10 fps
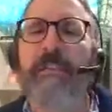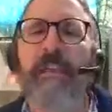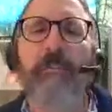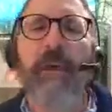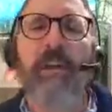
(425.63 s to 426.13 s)

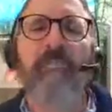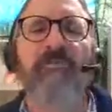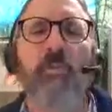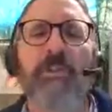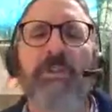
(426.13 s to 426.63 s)
the amount of
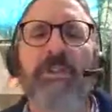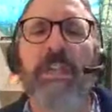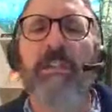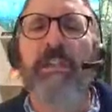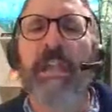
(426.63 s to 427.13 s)
force
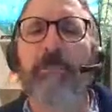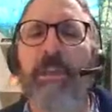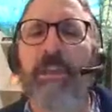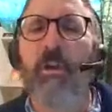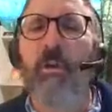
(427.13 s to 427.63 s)
needed to keep
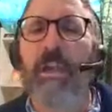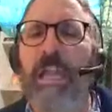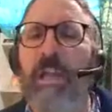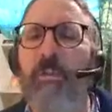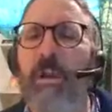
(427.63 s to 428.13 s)
it going
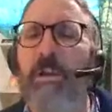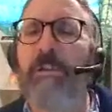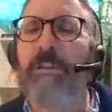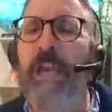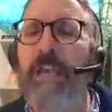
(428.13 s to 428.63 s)

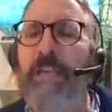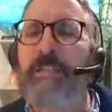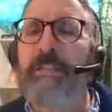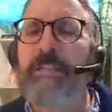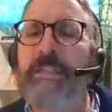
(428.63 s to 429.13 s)
equals
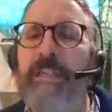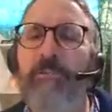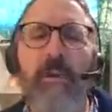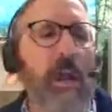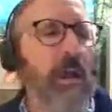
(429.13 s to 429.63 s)

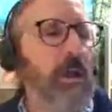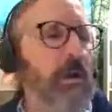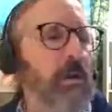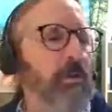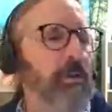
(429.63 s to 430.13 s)
0.